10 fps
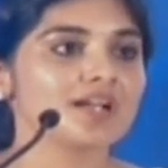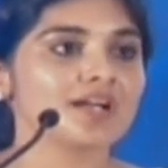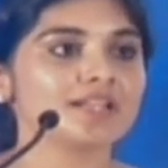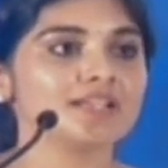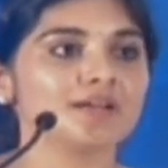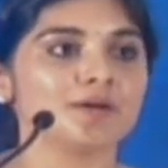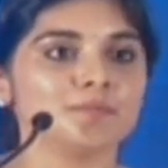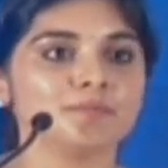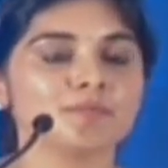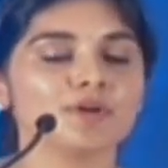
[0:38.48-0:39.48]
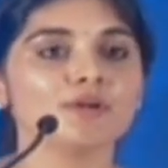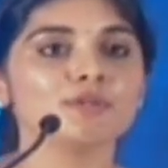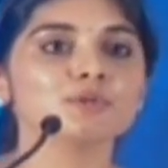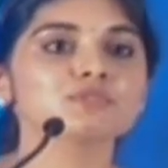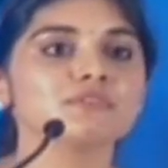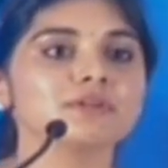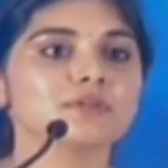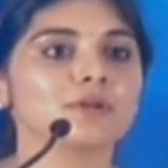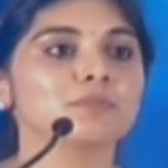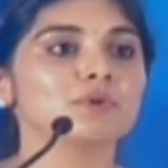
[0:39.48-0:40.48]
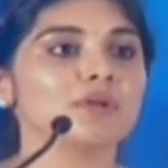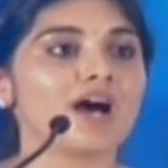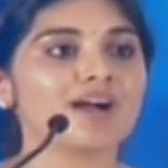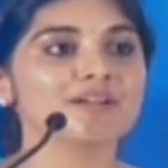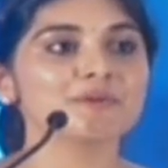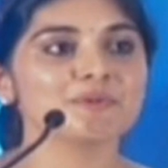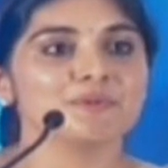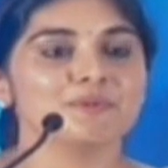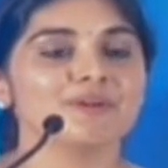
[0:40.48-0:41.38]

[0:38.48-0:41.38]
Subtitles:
Kani news vintunappudu naaku